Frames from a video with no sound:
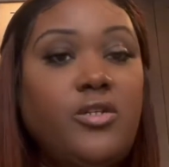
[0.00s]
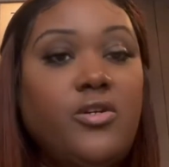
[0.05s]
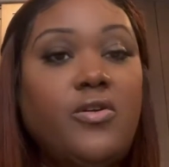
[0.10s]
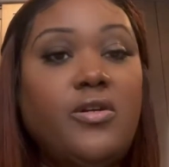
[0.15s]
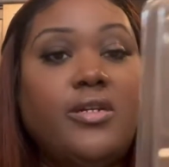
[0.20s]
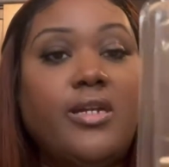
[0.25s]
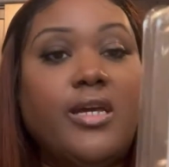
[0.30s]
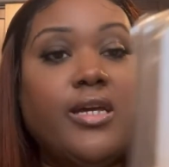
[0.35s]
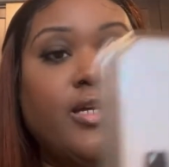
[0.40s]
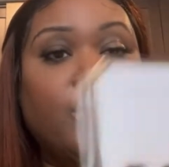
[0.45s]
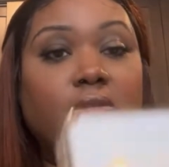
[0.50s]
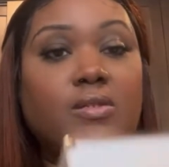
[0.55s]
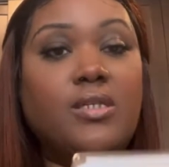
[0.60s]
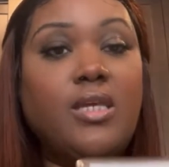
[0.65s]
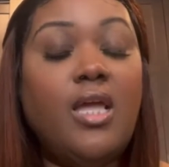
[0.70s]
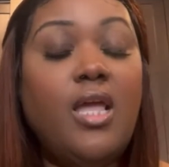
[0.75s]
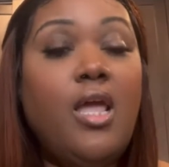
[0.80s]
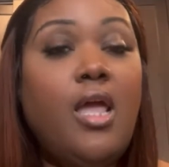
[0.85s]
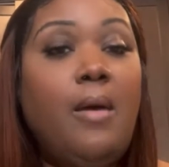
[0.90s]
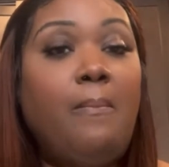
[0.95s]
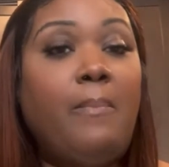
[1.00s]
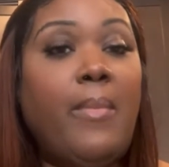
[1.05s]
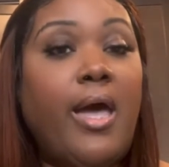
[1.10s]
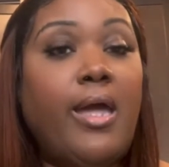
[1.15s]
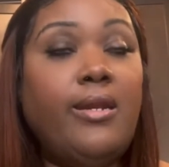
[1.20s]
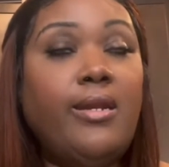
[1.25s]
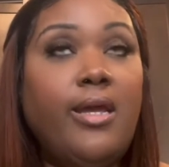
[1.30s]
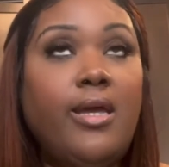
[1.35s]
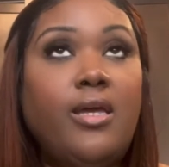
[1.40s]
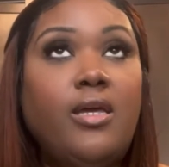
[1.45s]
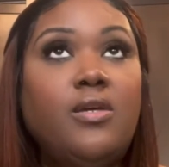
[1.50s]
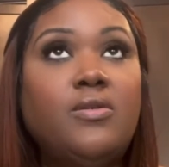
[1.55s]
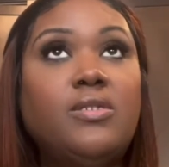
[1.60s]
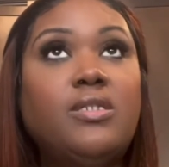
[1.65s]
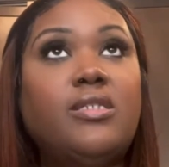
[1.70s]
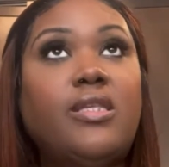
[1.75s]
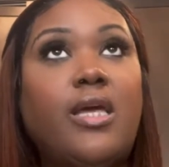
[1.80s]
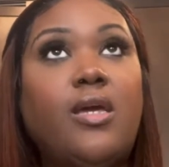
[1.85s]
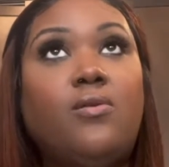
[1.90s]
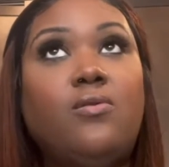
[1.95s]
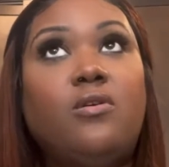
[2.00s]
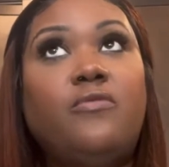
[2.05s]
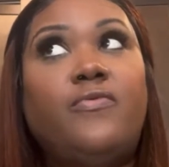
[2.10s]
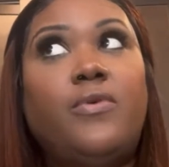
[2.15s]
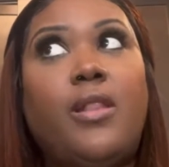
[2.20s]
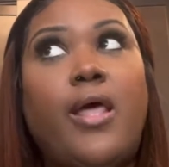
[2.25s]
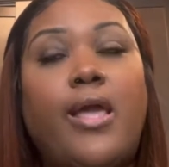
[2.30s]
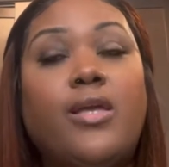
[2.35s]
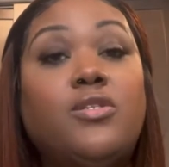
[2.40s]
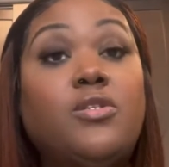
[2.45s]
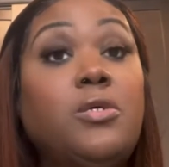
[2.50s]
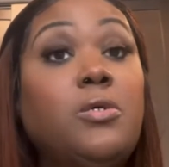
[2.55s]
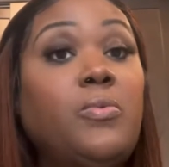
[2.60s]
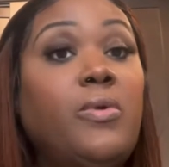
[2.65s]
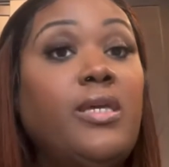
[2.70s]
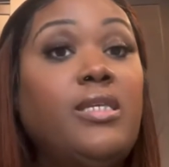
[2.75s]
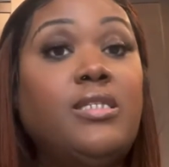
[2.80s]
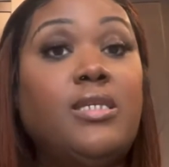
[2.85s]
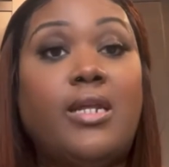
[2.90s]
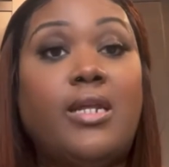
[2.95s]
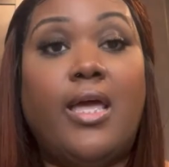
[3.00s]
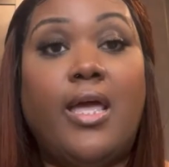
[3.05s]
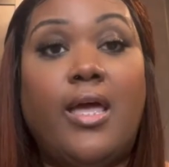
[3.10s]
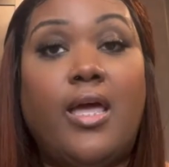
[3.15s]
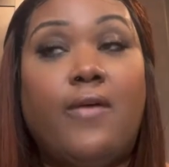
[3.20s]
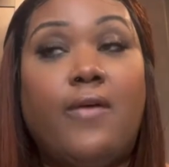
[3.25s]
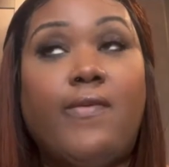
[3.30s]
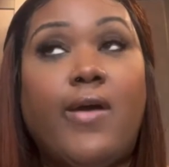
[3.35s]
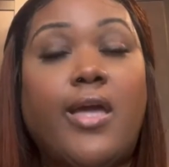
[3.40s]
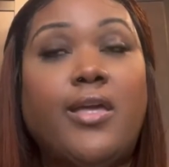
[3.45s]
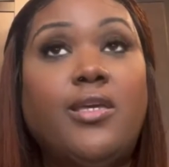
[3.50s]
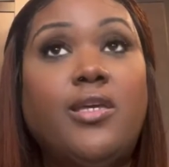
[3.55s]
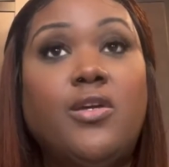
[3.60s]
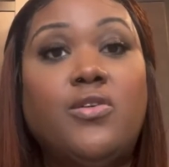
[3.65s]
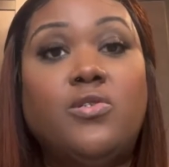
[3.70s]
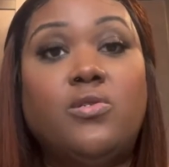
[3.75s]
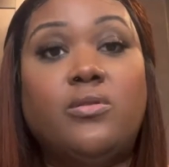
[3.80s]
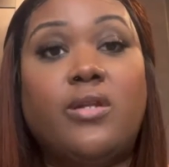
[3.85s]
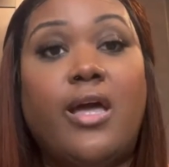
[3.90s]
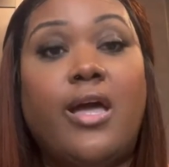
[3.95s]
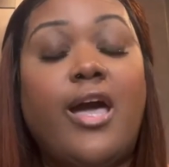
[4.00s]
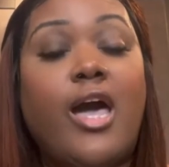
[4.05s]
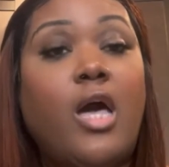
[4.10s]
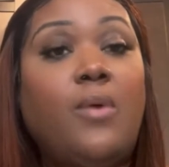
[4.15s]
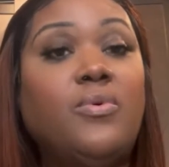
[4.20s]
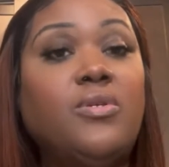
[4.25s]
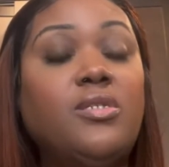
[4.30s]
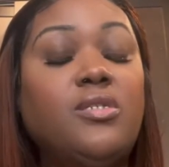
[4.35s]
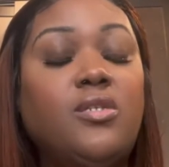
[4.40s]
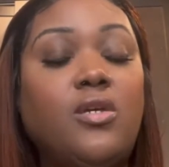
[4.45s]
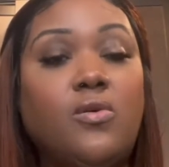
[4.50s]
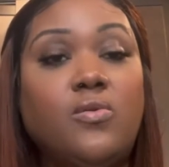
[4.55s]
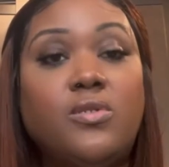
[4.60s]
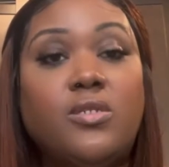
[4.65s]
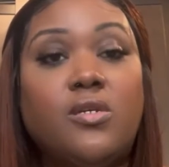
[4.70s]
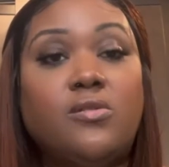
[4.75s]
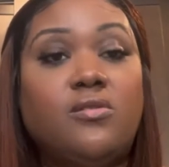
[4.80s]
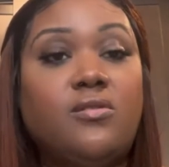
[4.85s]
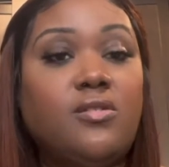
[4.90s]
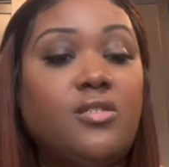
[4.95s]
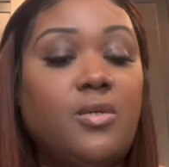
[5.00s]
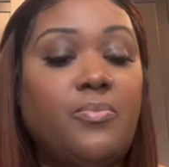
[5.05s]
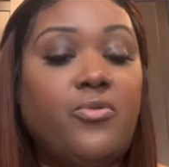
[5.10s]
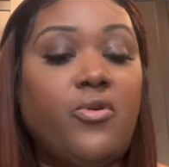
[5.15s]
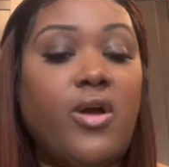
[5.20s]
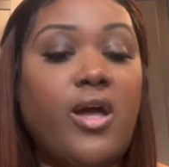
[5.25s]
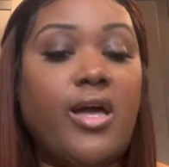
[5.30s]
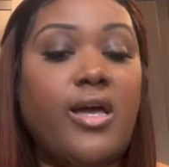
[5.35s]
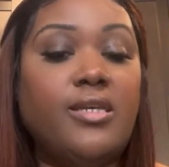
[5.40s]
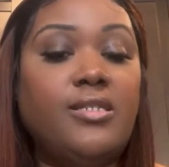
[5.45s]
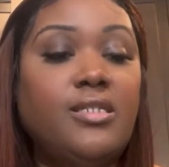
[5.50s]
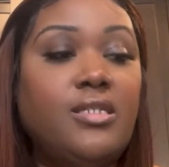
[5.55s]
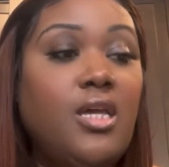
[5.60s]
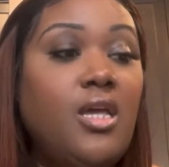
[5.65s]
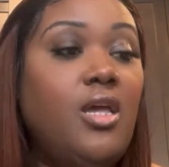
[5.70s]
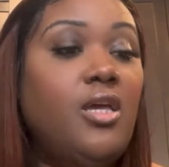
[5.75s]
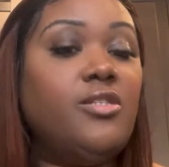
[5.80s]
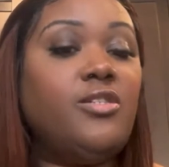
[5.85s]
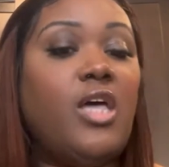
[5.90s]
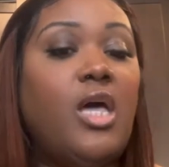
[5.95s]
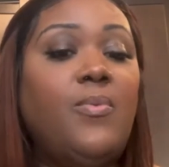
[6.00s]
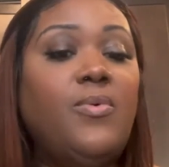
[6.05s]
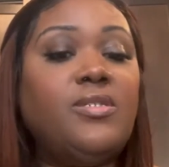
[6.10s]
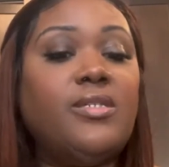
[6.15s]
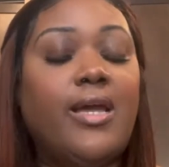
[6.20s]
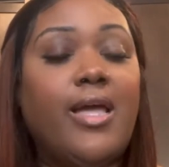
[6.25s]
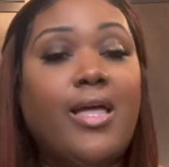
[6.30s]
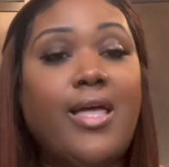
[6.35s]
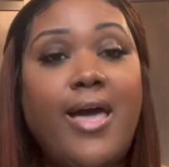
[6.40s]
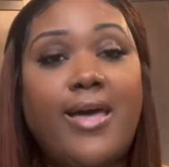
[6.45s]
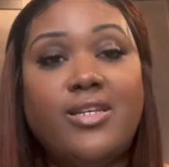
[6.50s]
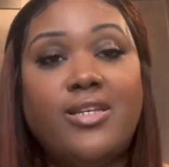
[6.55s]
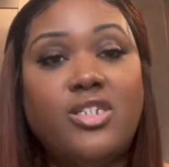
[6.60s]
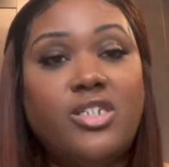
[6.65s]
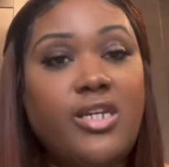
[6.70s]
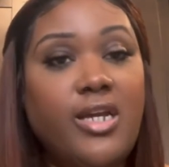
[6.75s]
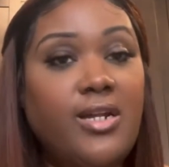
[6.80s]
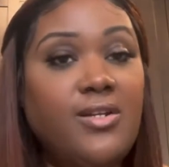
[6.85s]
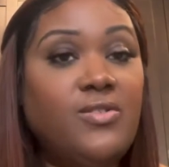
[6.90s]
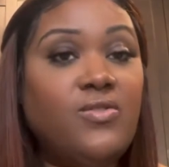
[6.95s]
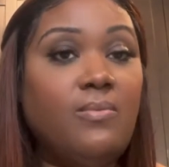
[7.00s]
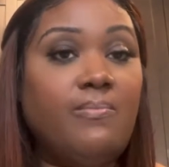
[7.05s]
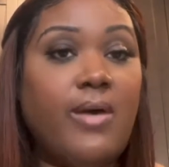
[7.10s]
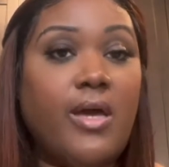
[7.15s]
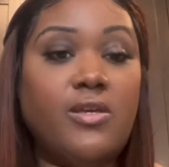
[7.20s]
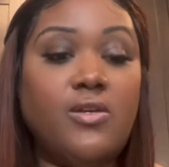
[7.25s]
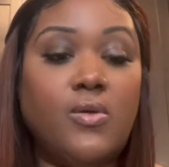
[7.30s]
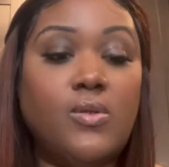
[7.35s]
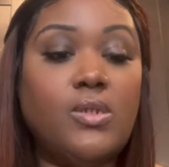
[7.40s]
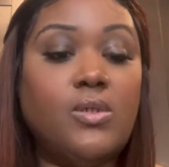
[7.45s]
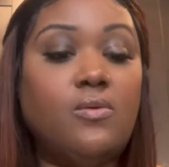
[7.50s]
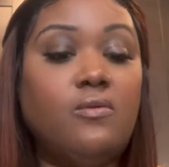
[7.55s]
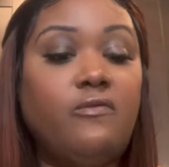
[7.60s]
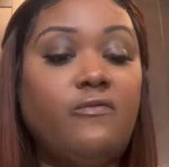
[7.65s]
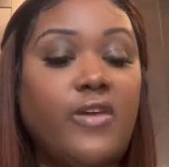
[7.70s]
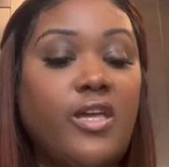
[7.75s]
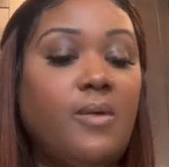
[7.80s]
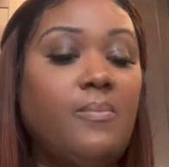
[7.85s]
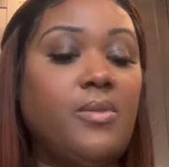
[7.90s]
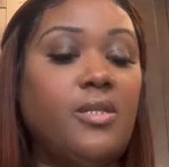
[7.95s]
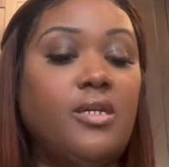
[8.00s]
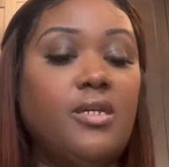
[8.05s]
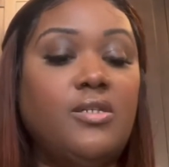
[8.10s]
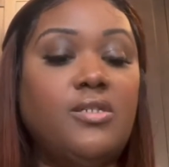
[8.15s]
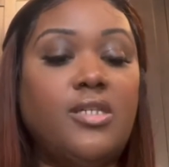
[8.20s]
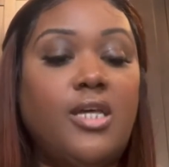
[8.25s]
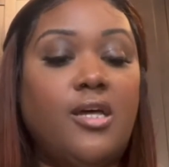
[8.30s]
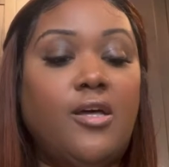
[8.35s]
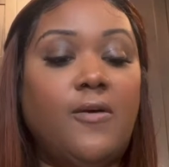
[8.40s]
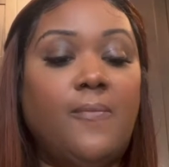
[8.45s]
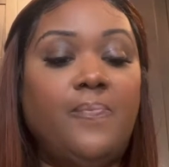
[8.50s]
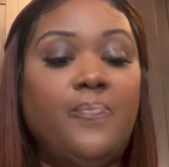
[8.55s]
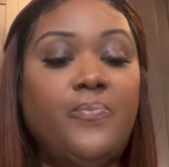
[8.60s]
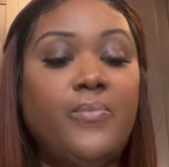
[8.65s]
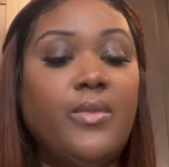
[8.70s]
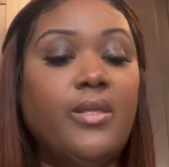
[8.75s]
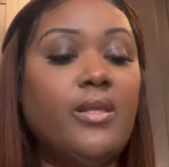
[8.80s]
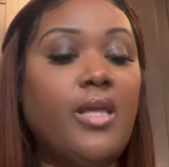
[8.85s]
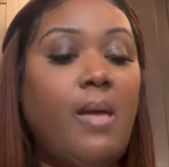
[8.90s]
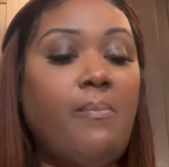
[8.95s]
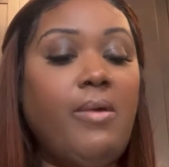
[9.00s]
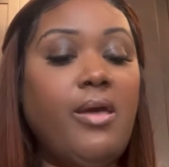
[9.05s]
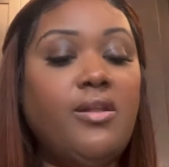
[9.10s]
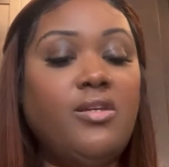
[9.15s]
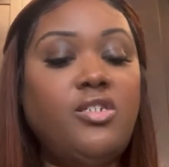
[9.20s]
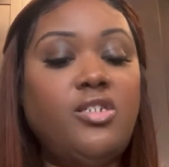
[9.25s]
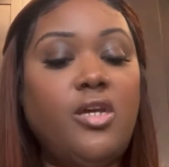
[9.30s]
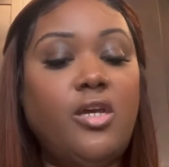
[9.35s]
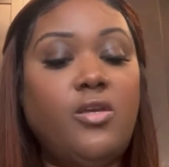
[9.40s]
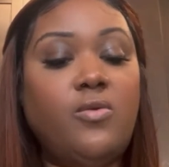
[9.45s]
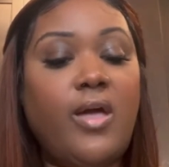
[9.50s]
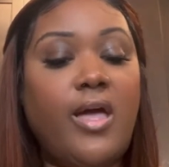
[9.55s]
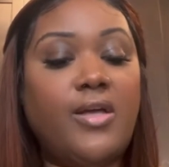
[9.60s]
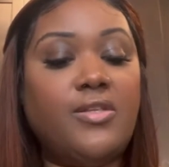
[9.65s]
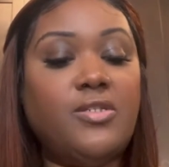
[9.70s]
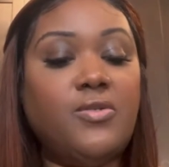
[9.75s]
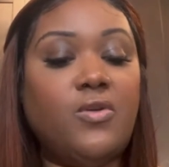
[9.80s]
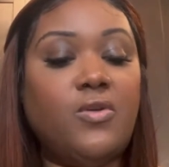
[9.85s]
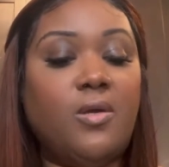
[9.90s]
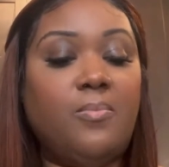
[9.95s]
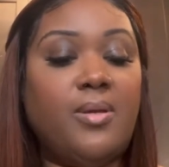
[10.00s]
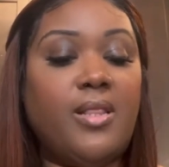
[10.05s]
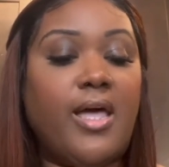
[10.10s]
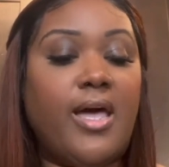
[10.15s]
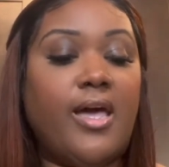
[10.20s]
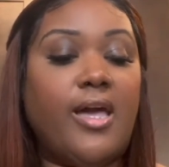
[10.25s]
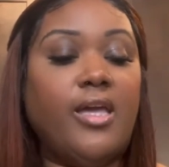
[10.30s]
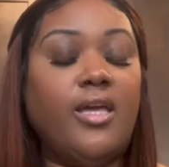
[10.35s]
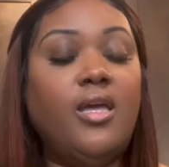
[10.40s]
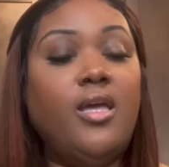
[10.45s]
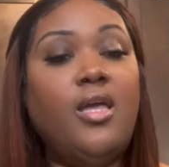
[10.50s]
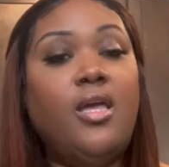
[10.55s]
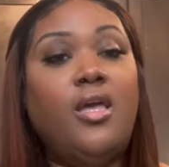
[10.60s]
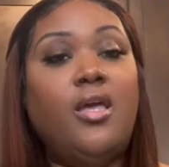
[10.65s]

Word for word: your nails. My nails stayed on for like two weeks half. I kid you not. I was so, so, so surprised. So I was like, I'm going to share this with my YouTube family. So I'm going to show you how to apply.